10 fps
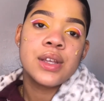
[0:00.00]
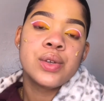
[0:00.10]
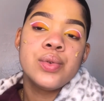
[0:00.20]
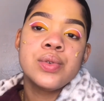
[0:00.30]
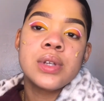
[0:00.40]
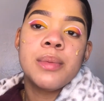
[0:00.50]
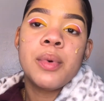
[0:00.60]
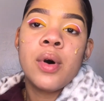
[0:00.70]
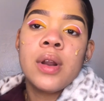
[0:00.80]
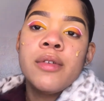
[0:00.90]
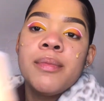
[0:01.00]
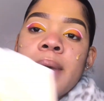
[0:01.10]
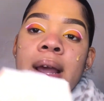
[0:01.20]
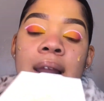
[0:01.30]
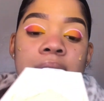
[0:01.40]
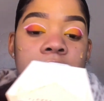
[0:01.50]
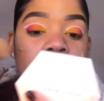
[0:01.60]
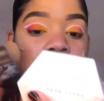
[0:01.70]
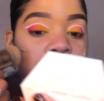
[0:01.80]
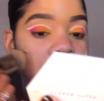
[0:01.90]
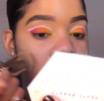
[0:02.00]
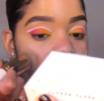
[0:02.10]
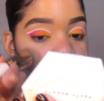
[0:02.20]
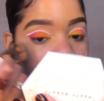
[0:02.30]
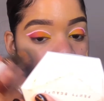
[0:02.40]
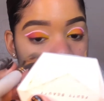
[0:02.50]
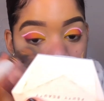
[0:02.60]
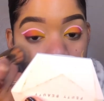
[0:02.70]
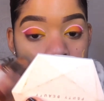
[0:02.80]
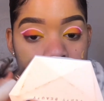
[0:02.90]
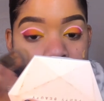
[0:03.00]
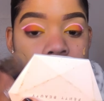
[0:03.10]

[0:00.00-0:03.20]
use up all of my like foundations that I've had for a while.